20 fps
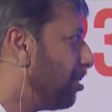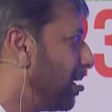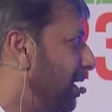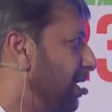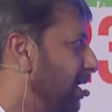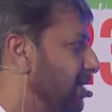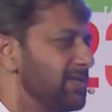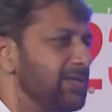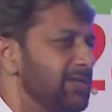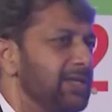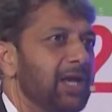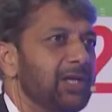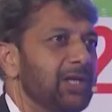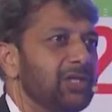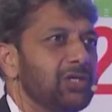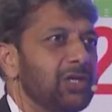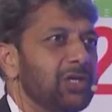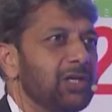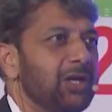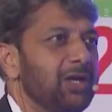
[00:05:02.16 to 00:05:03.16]
MI,
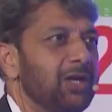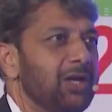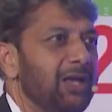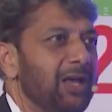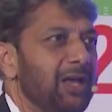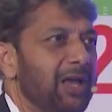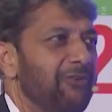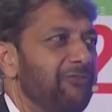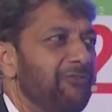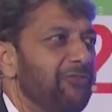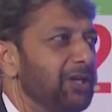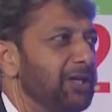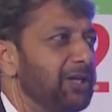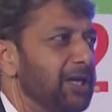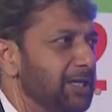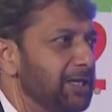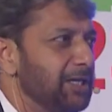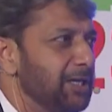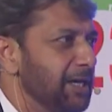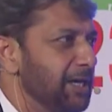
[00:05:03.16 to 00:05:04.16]
CHF,
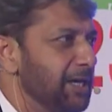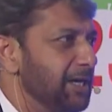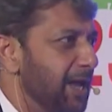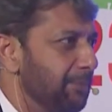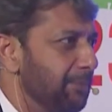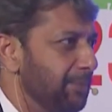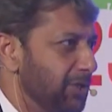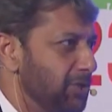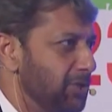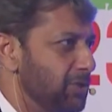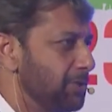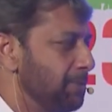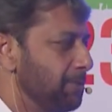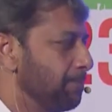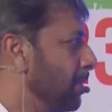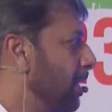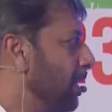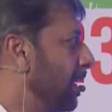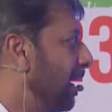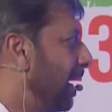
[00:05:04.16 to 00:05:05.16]
and kidney damage.
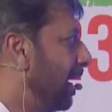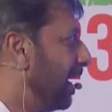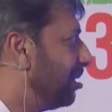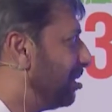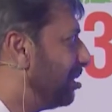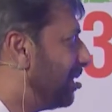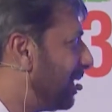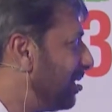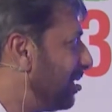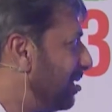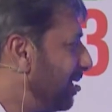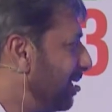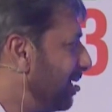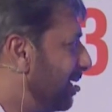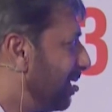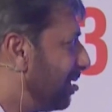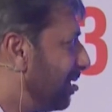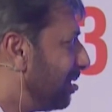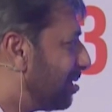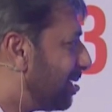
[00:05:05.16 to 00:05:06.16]
And then
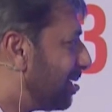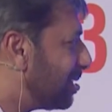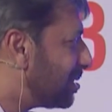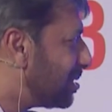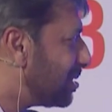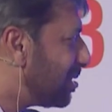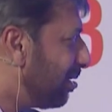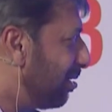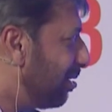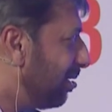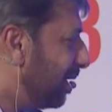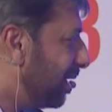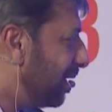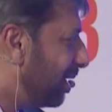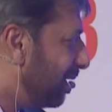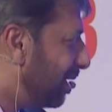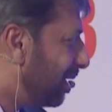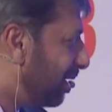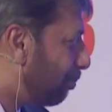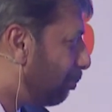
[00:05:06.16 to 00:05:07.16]
this
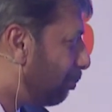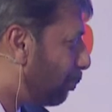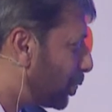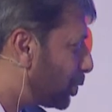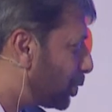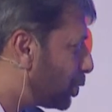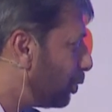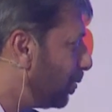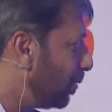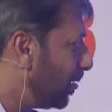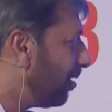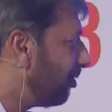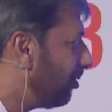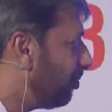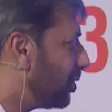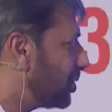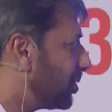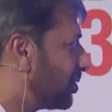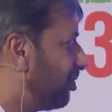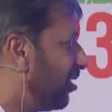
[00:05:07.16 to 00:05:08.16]

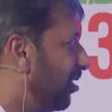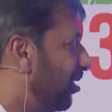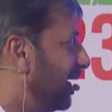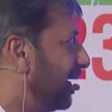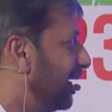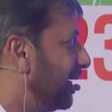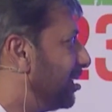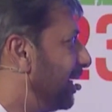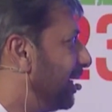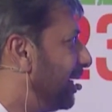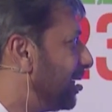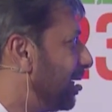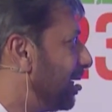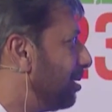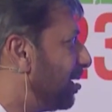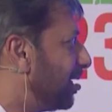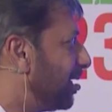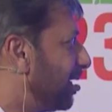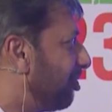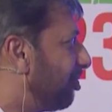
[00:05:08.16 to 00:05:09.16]
postulate was
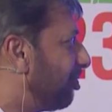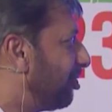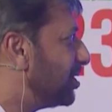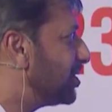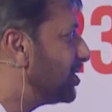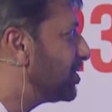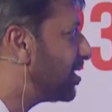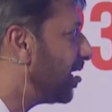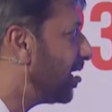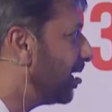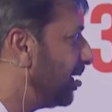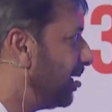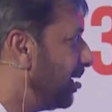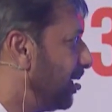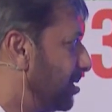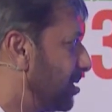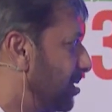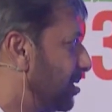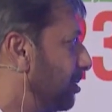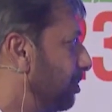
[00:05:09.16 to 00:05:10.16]
validated by different
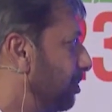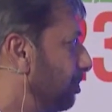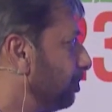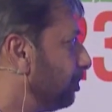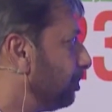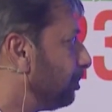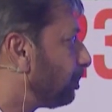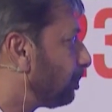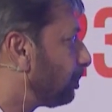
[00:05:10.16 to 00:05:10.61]
studies.